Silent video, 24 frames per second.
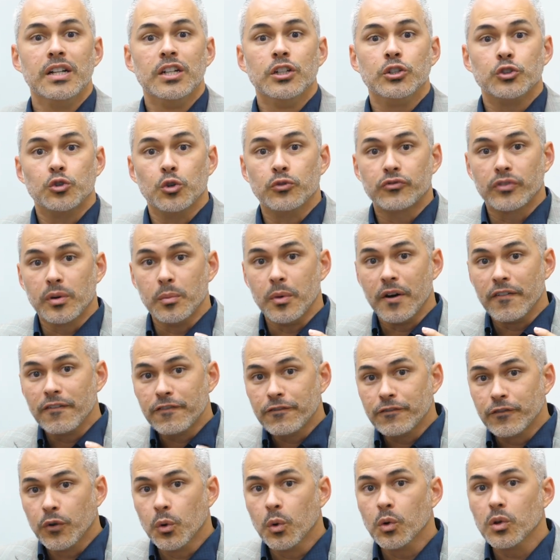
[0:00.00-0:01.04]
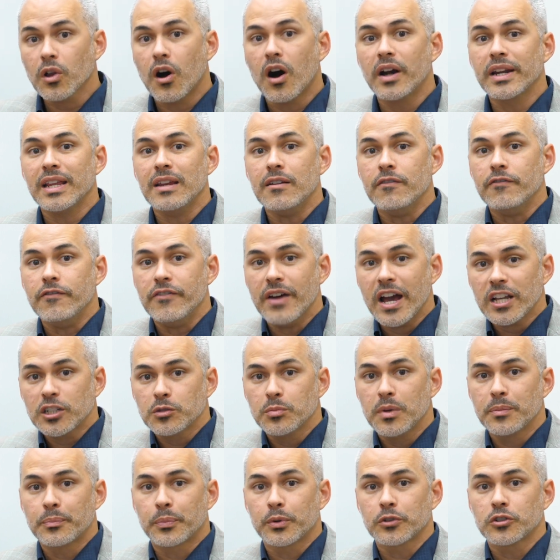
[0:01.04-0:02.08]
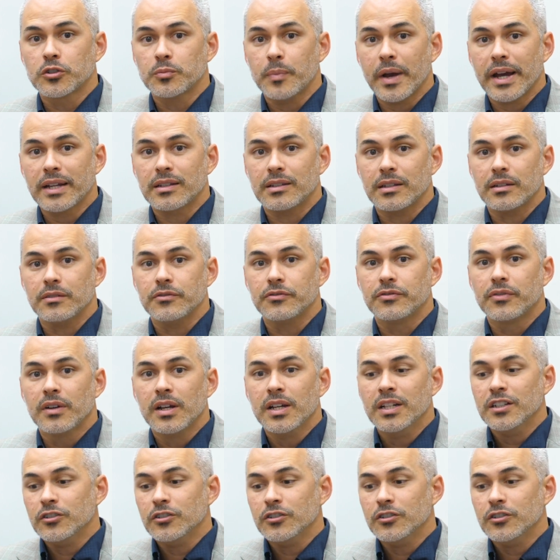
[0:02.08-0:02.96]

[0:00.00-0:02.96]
So from a full-on investment perspective,